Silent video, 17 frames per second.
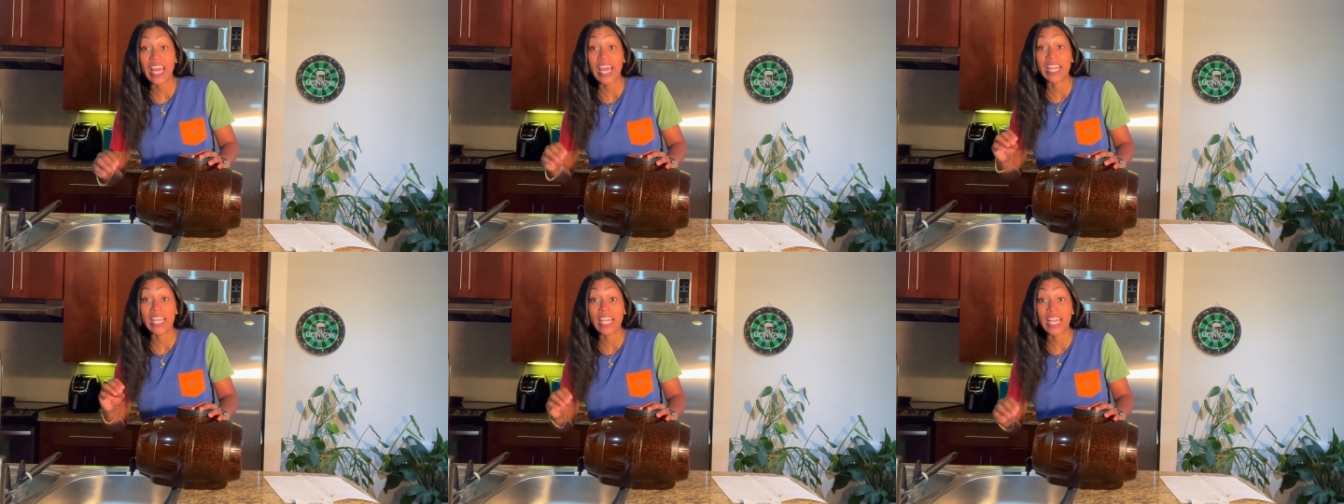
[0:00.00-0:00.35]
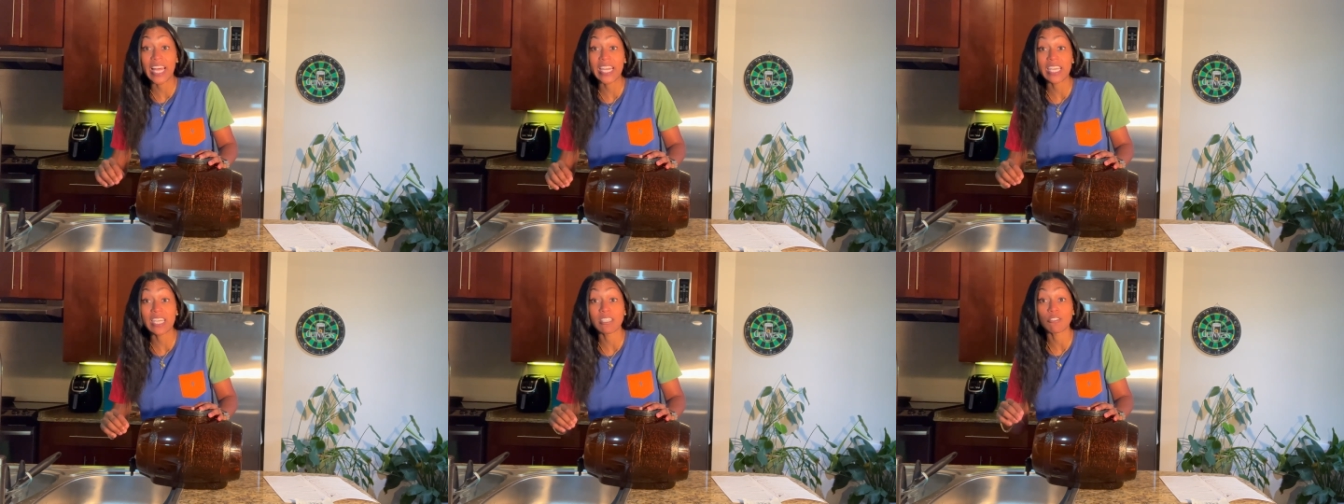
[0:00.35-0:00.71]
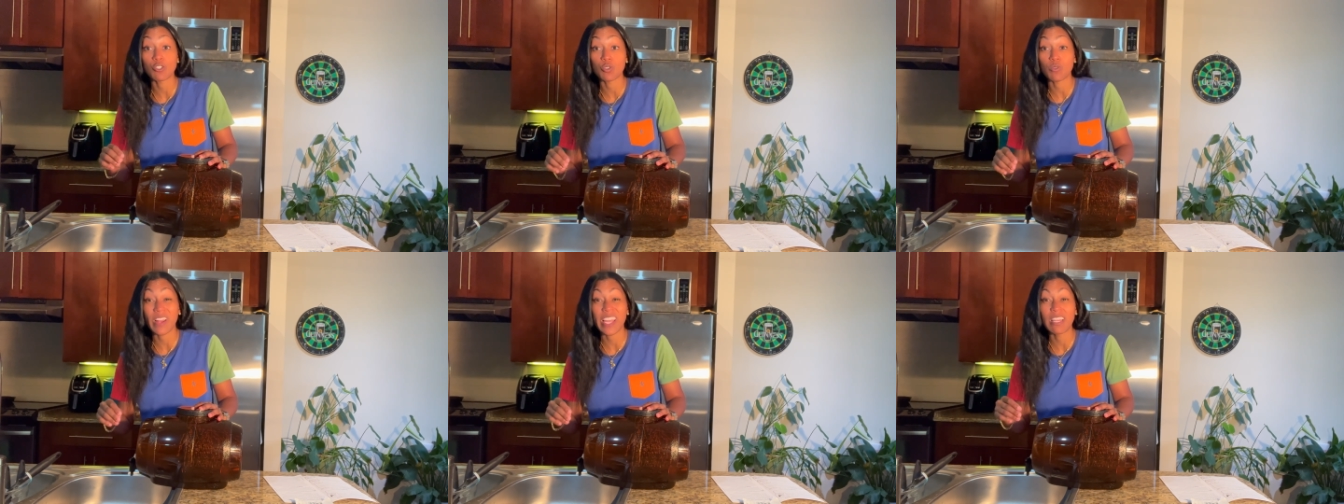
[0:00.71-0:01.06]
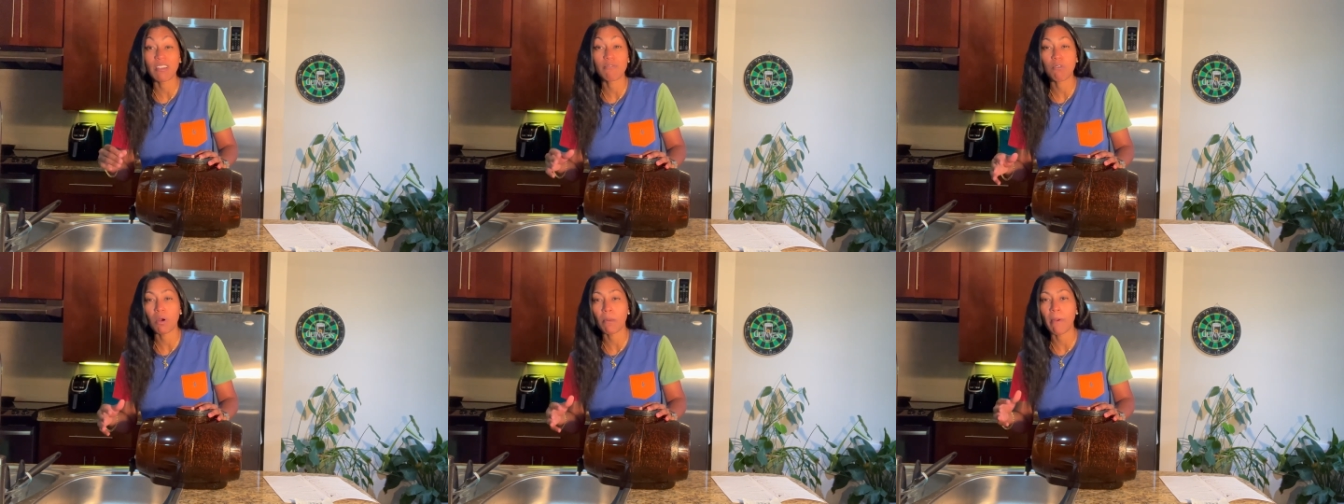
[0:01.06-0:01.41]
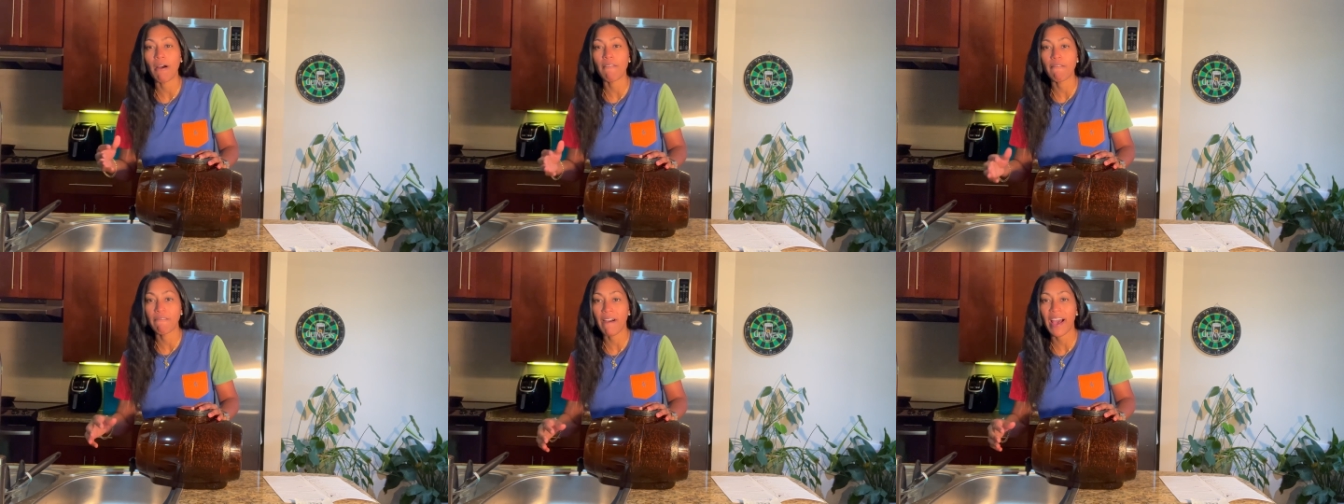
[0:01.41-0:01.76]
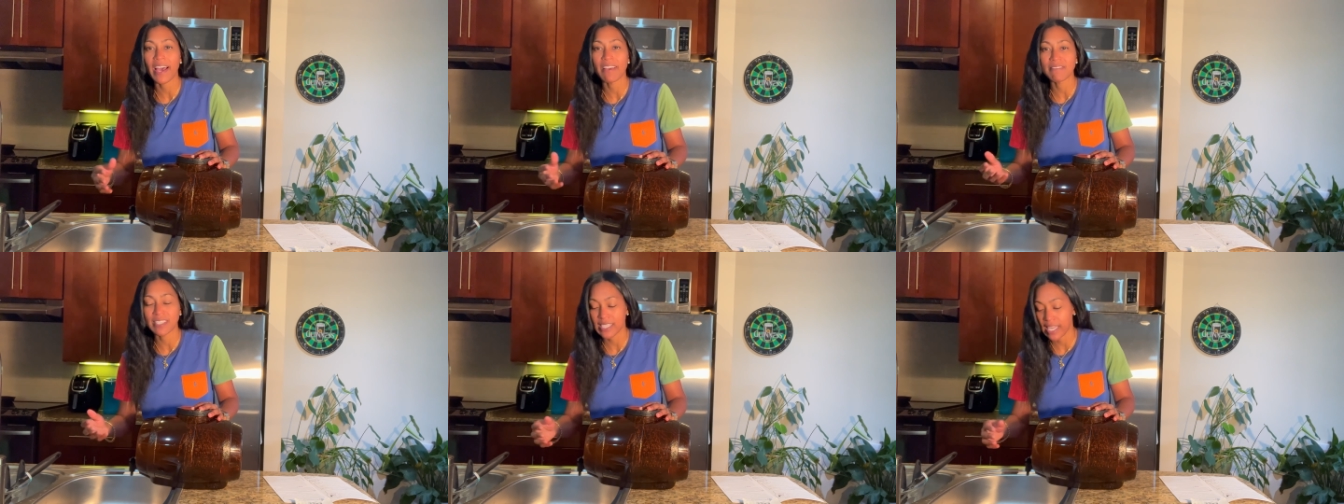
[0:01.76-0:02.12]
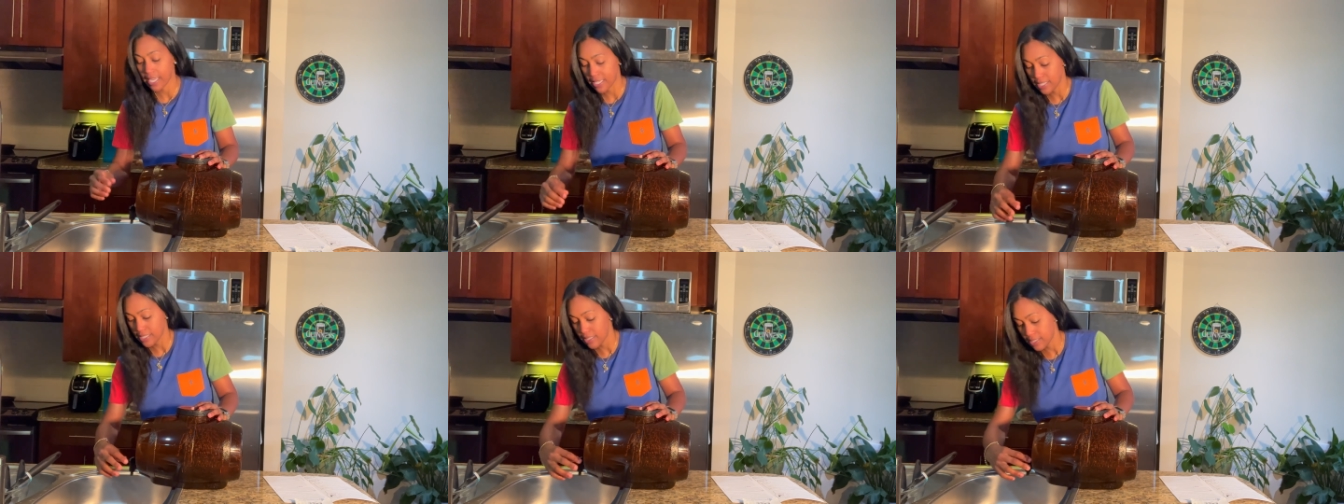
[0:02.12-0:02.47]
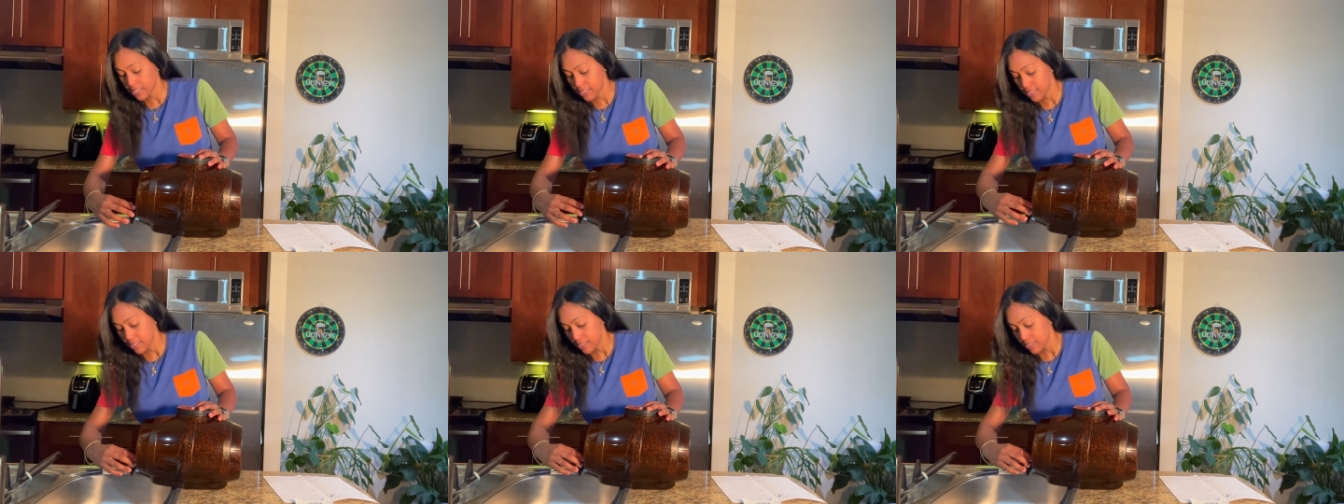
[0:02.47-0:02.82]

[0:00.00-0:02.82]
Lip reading: and letting it drain for about 5 seconds.